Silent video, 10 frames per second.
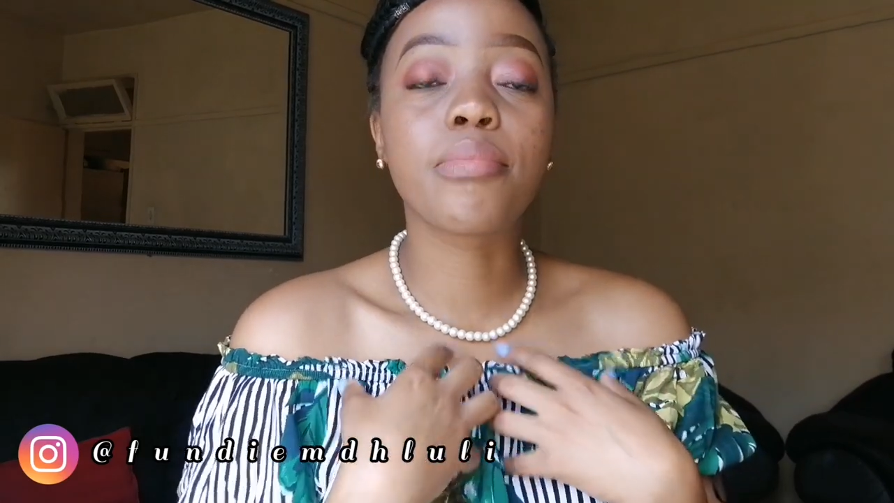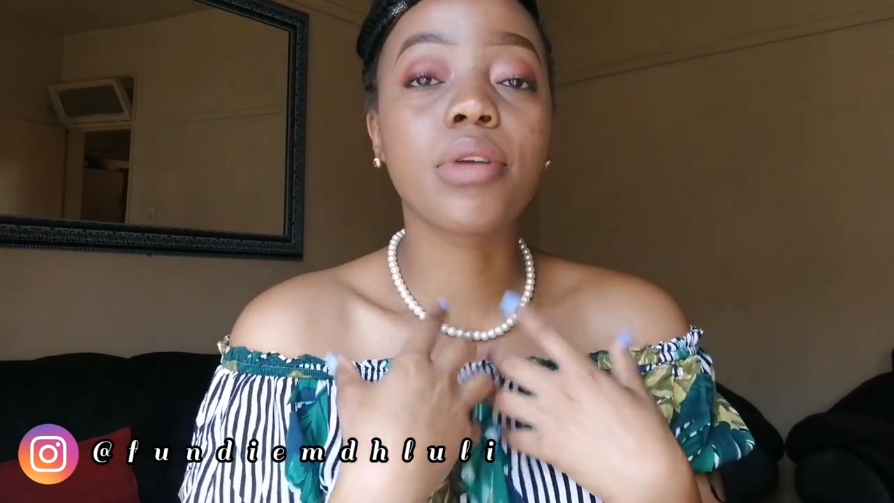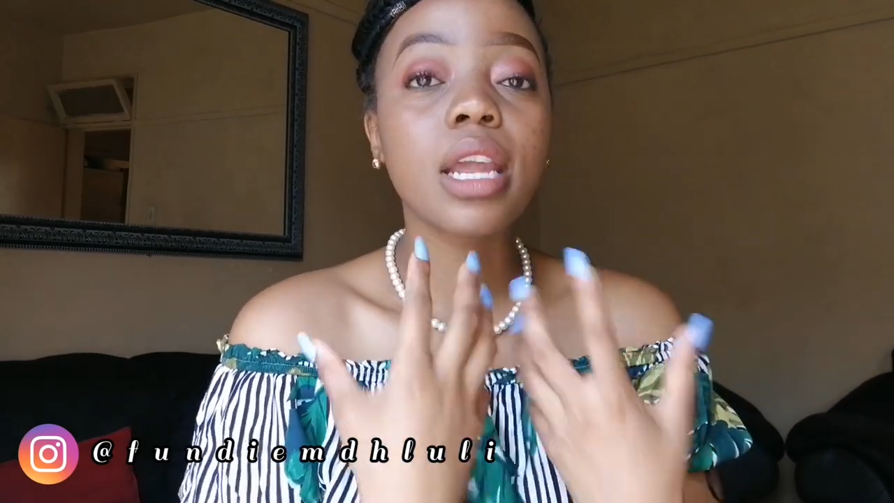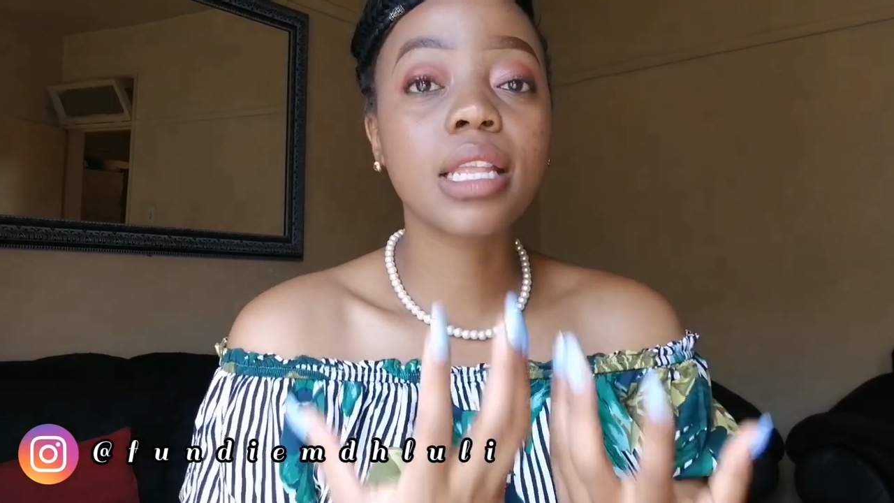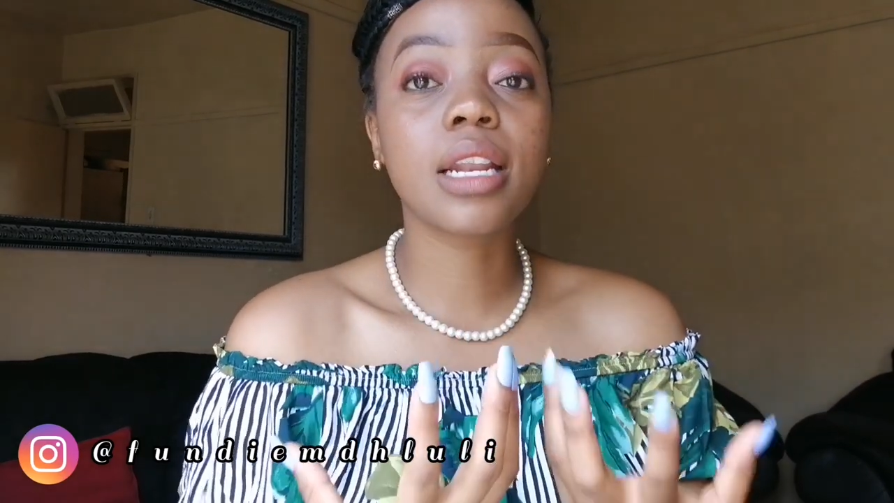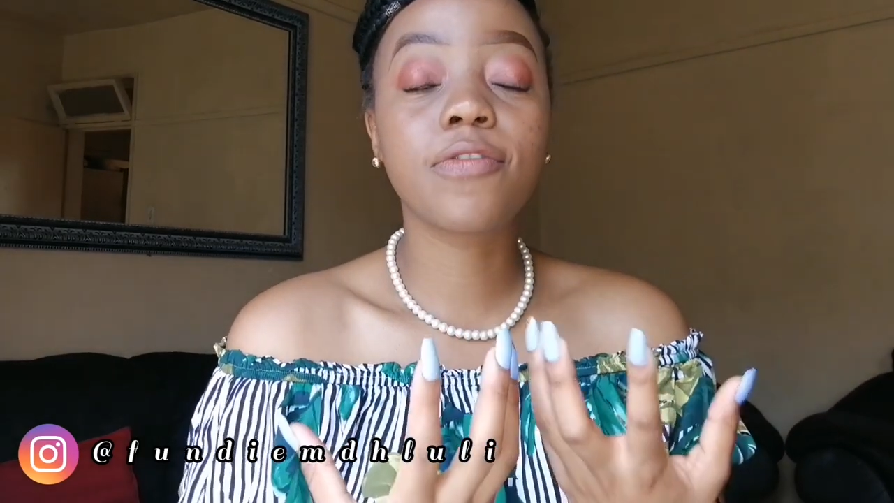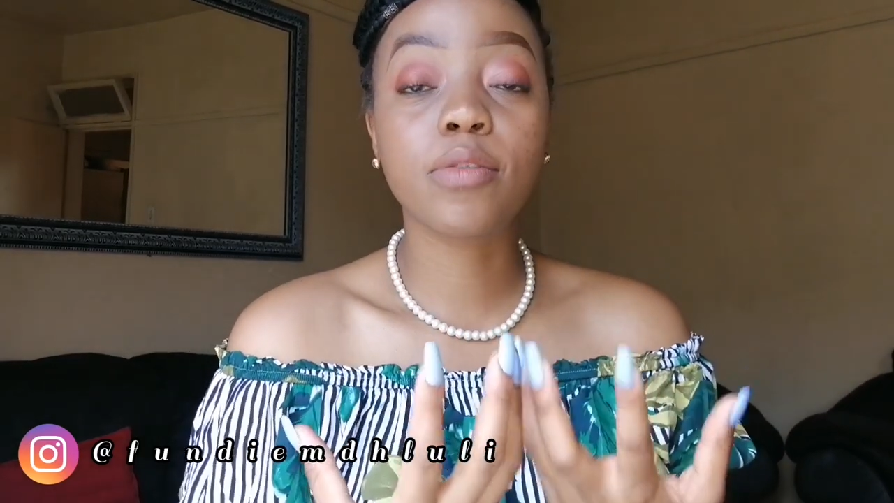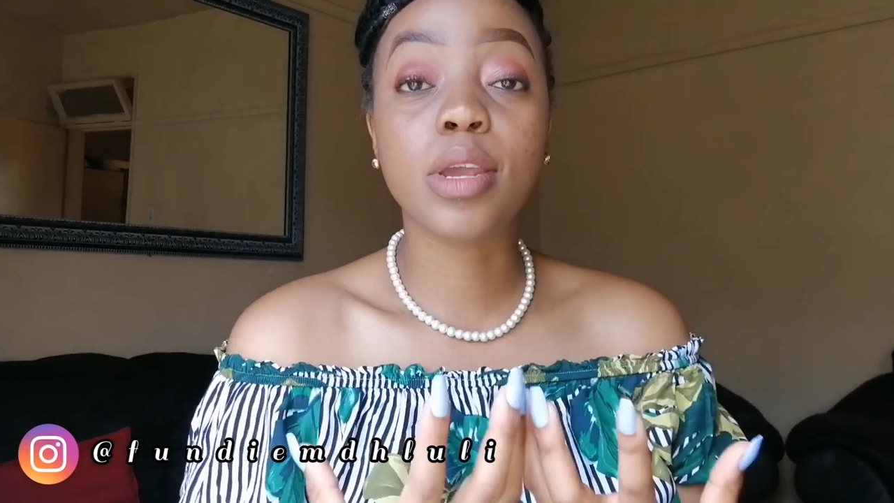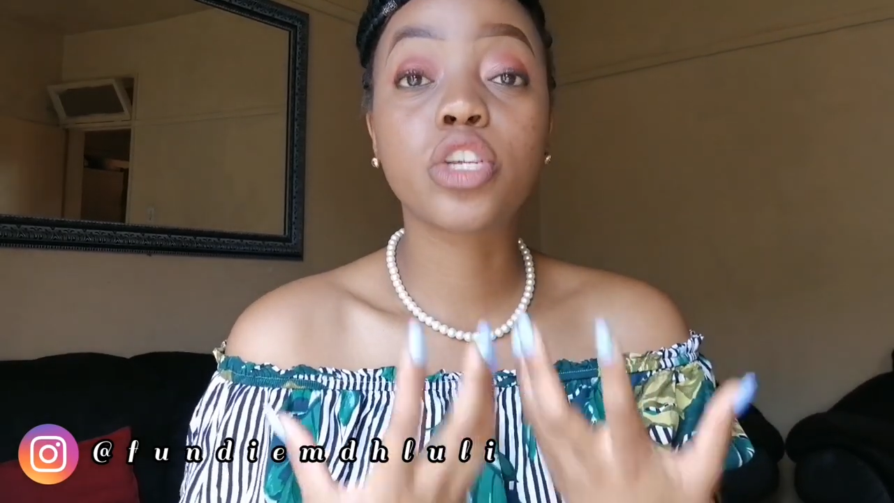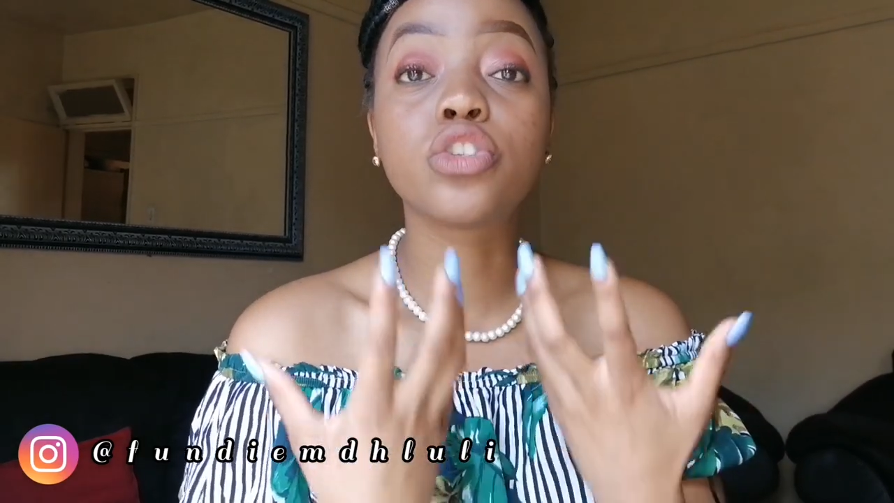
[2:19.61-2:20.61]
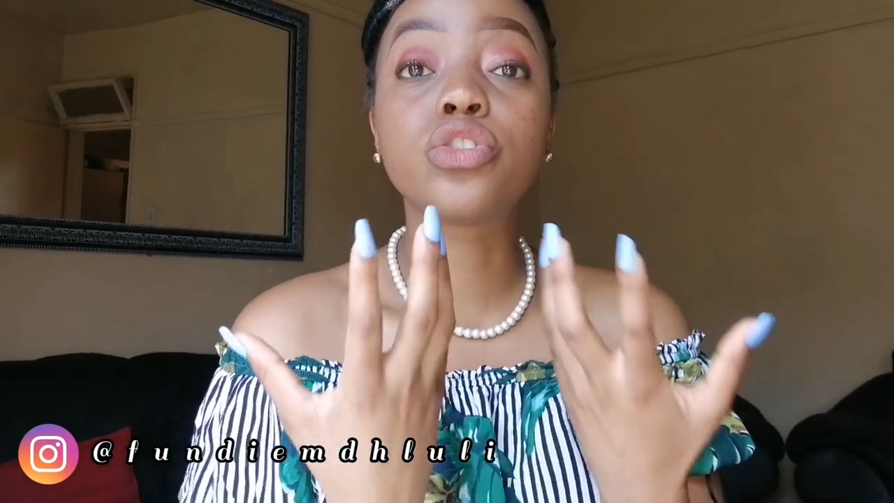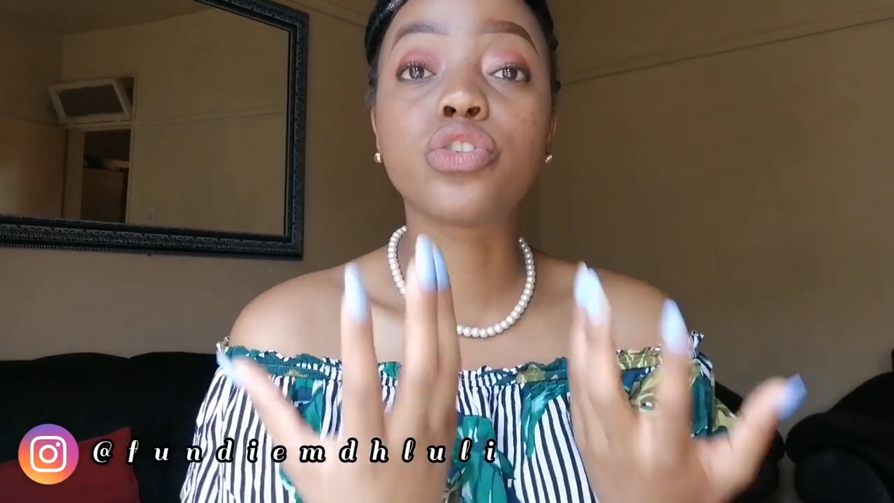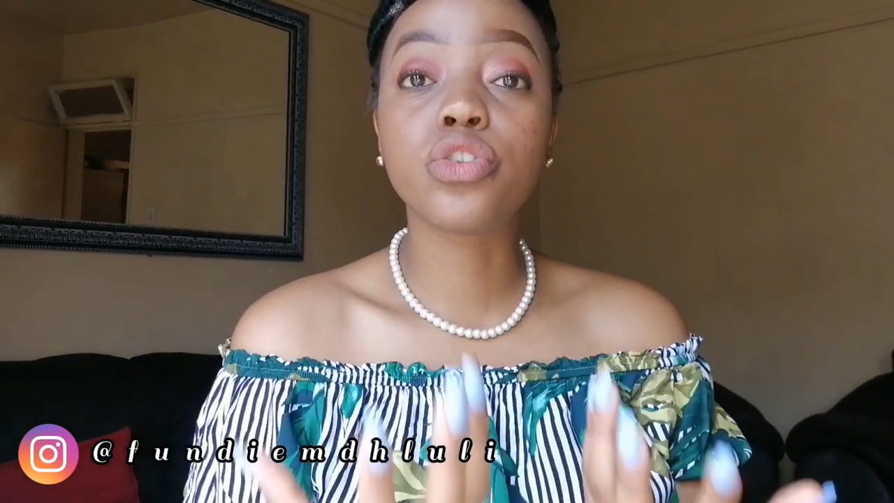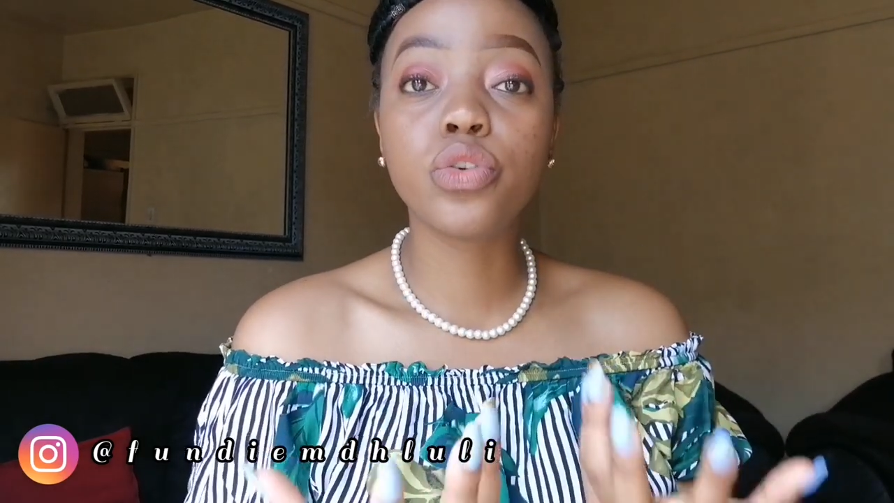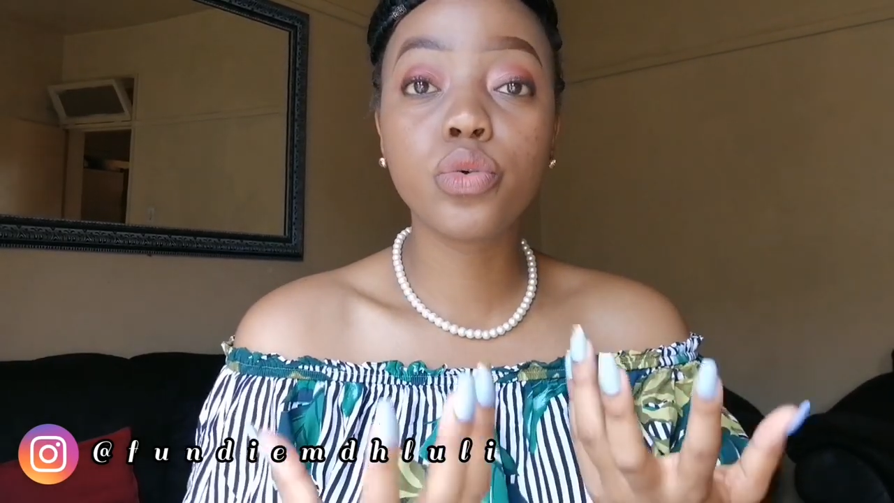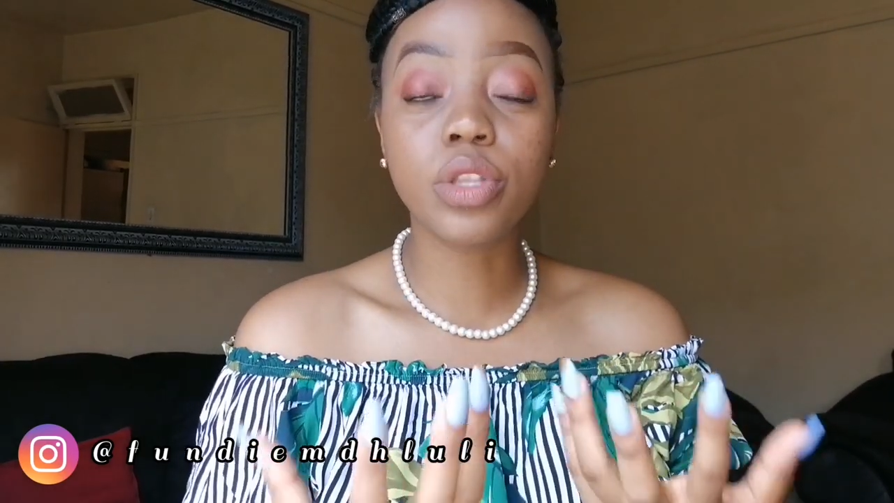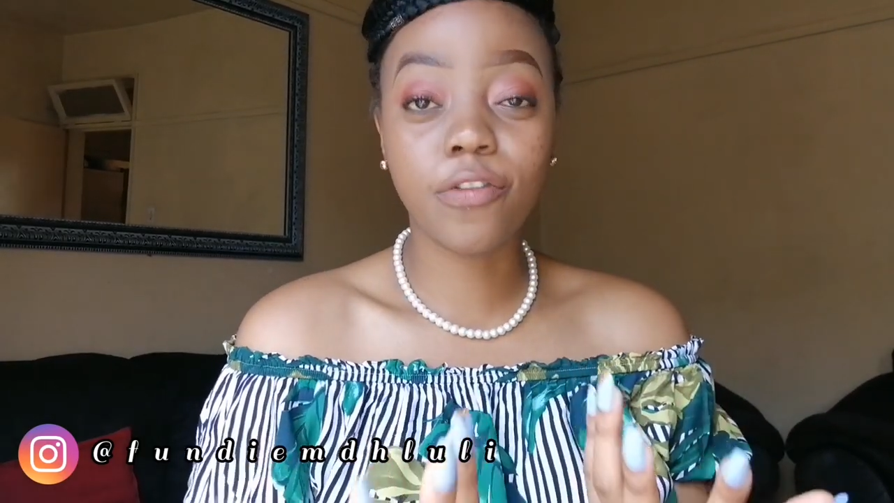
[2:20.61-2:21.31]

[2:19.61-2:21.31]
bringing that information to you,